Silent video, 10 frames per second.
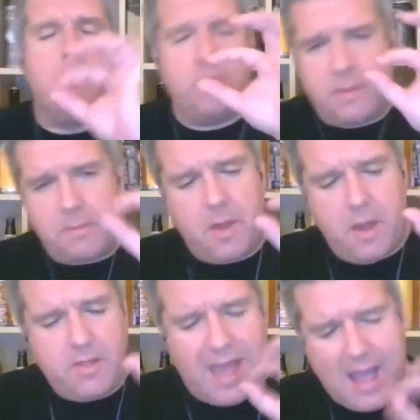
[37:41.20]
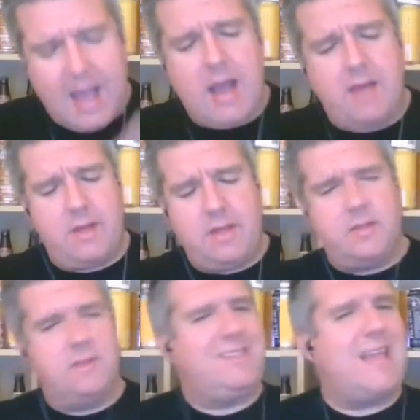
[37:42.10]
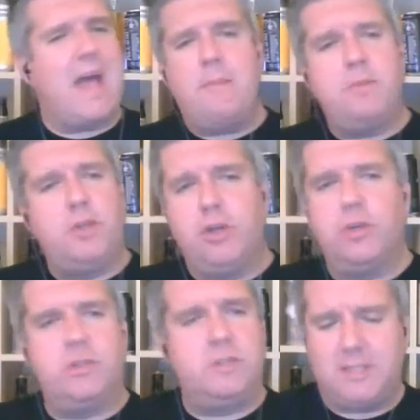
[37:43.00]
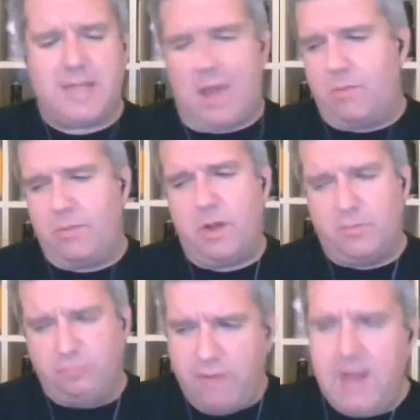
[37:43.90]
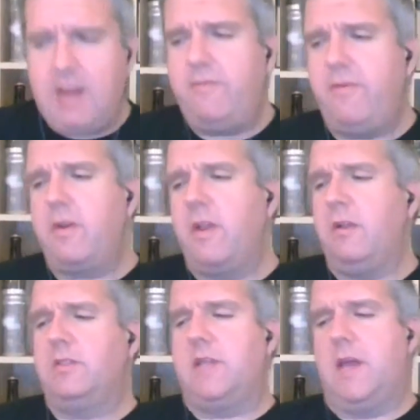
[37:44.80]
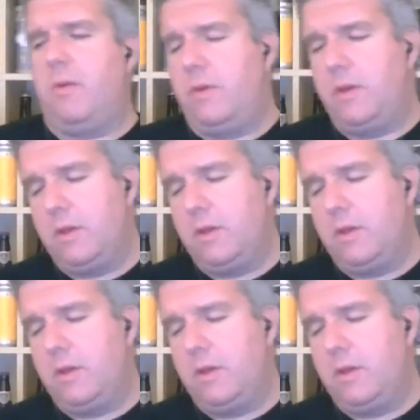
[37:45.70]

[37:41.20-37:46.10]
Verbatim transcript: but the at the heart of it is a damn good stout, a really fucking good stout.